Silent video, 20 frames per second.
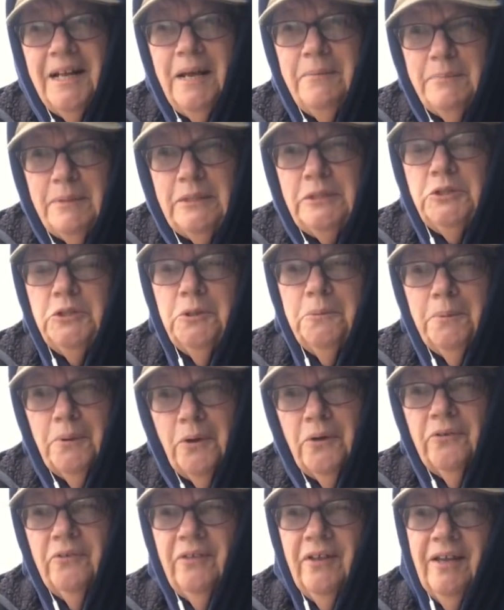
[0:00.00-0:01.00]
I missed her
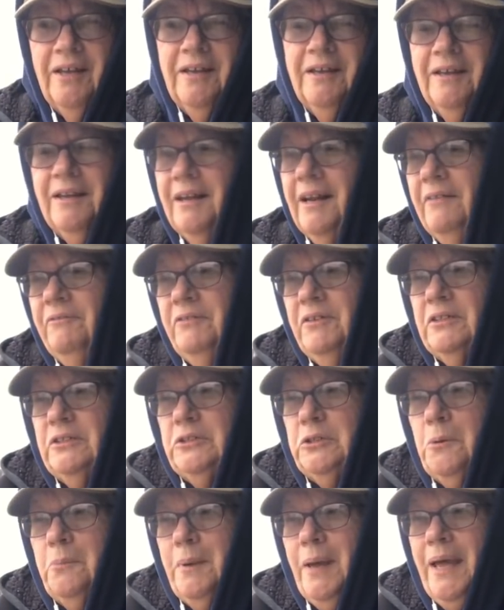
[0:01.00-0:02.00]
birthday, and I feel
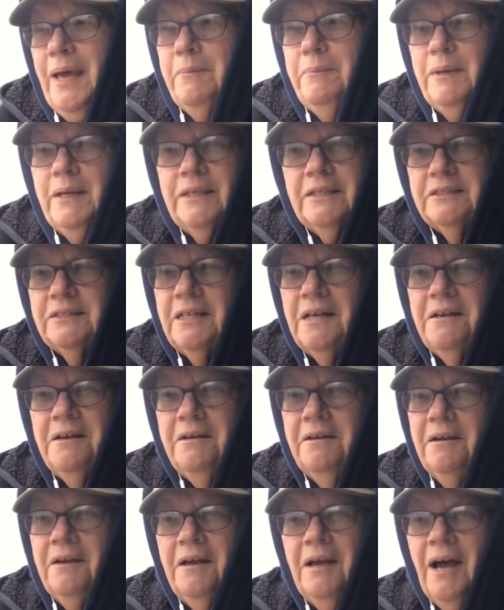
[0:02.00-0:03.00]
so bad because
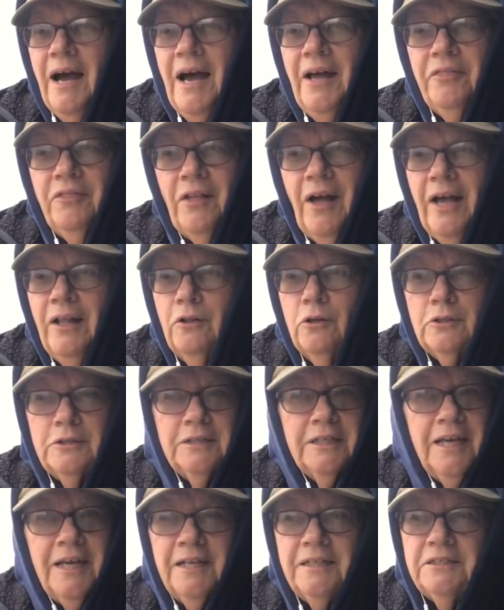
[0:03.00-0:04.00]
I
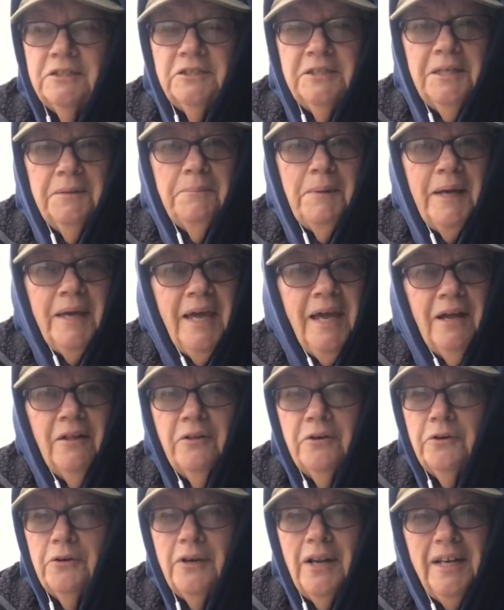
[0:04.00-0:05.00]
looked again to see in my
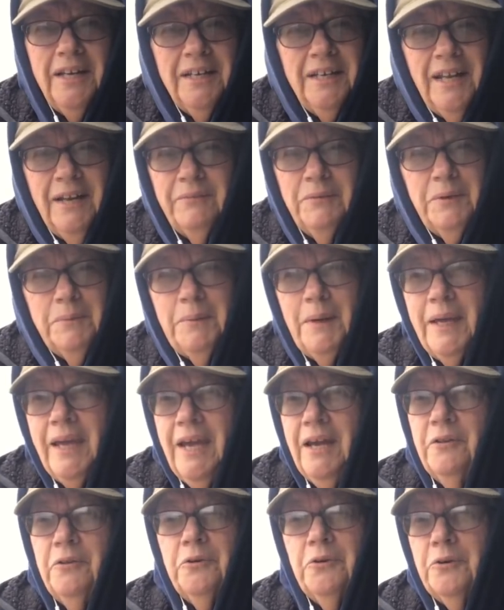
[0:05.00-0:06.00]
calendar, and I didn't have it in my
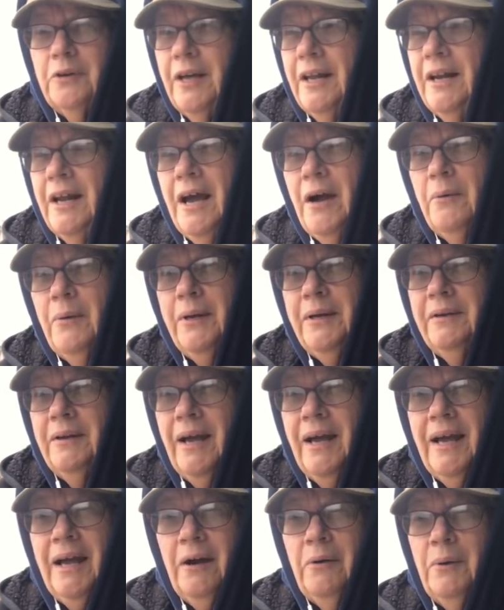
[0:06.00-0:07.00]
calendar. Not
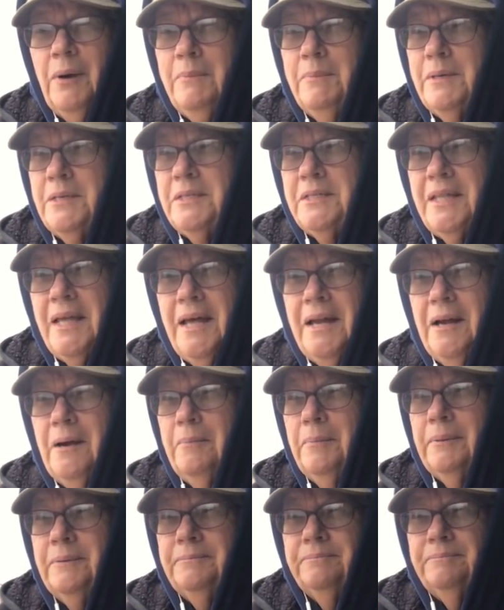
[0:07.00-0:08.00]
how I messed that
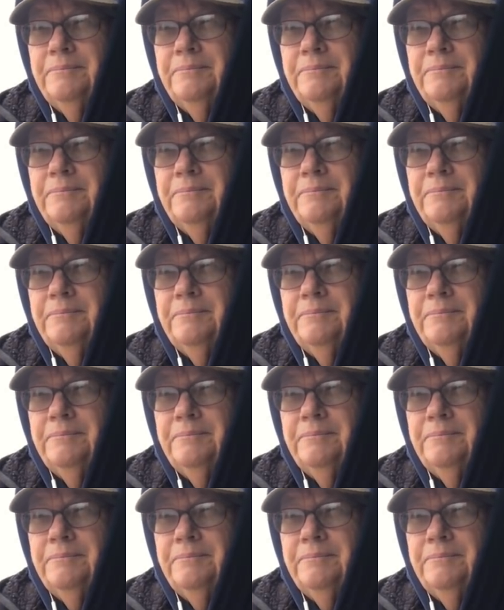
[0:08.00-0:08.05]
up.